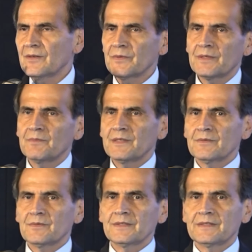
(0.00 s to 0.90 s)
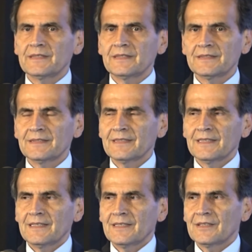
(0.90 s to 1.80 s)
now we meet with these
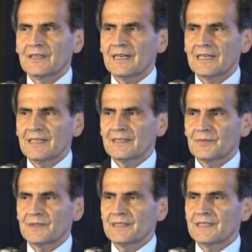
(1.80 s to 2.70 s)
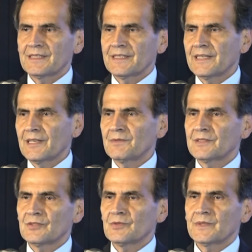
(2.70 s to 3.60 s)
guidelines with the ADA
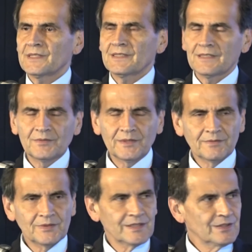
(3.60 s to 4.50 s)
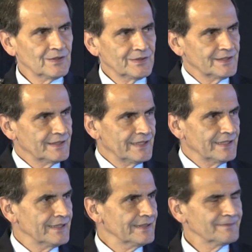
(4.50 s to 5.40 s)
every 2 weeks, reviewing all these
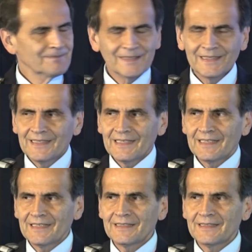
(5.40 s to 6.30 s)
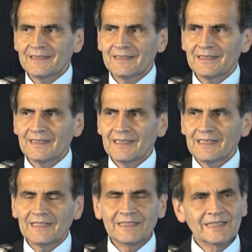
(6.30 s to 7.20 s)
data. And
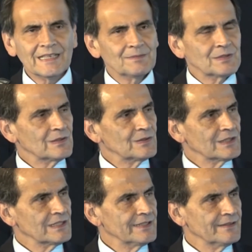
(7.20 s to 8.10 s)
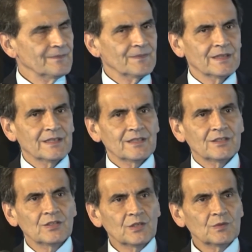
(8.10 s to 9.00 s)
it's absolutely
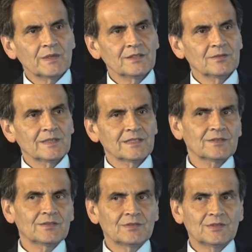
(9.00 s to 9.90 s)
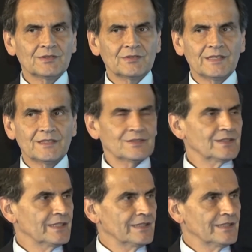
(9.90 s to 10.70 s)
no randomized control trials in